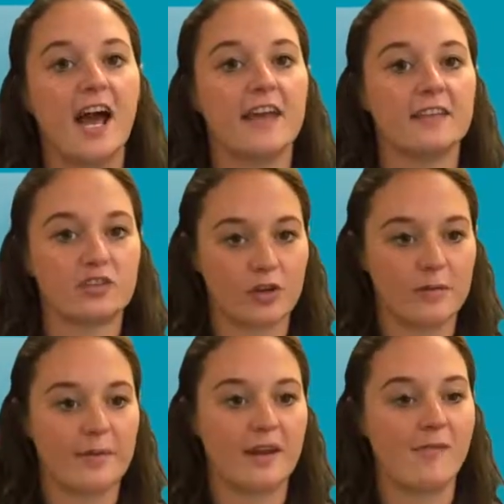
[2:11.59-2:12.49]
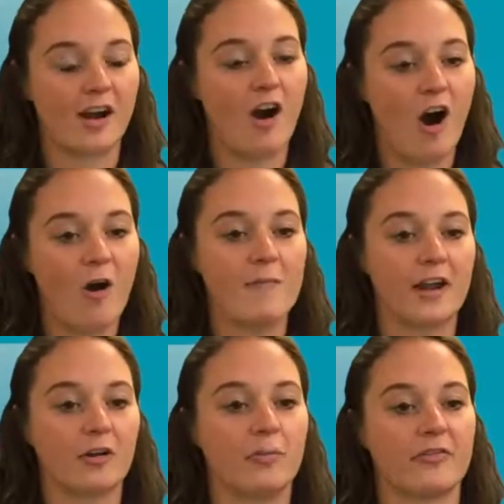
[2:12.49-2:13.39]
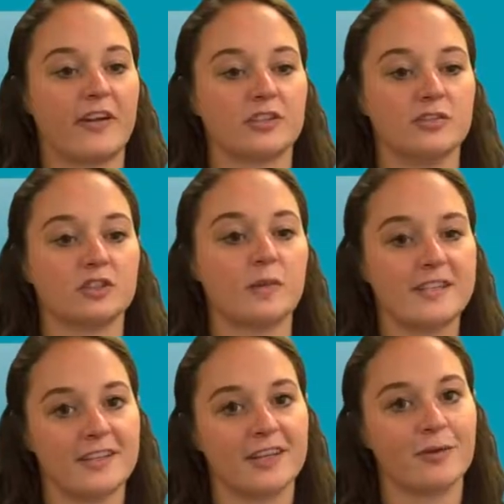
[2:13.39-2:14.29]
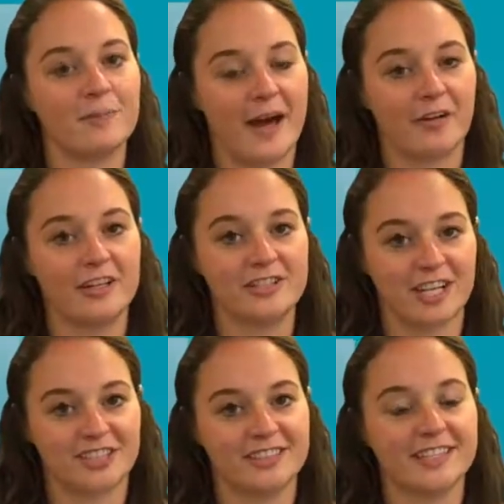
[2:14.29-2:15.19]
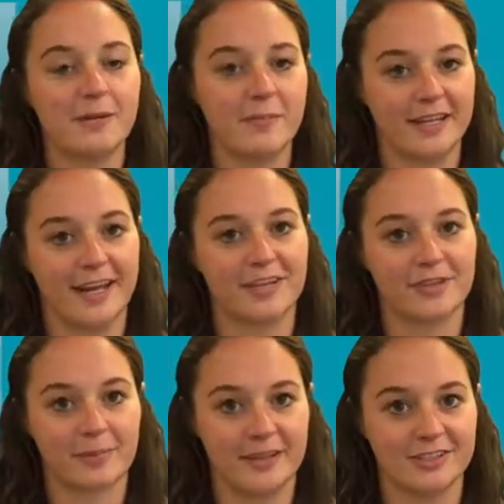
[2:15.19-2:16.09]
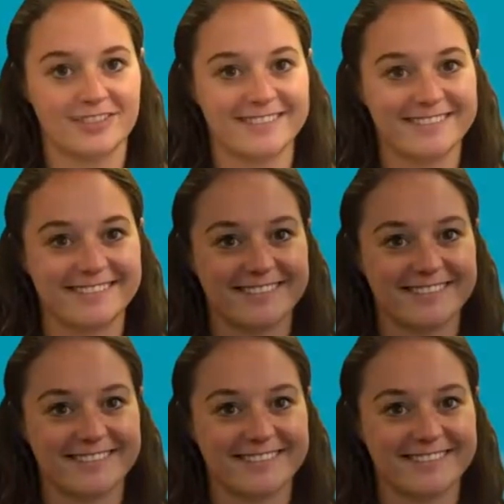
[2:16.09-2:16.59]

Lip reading: in the treatment among all medical professionals when dealing with battery ingestions in pediatric patients.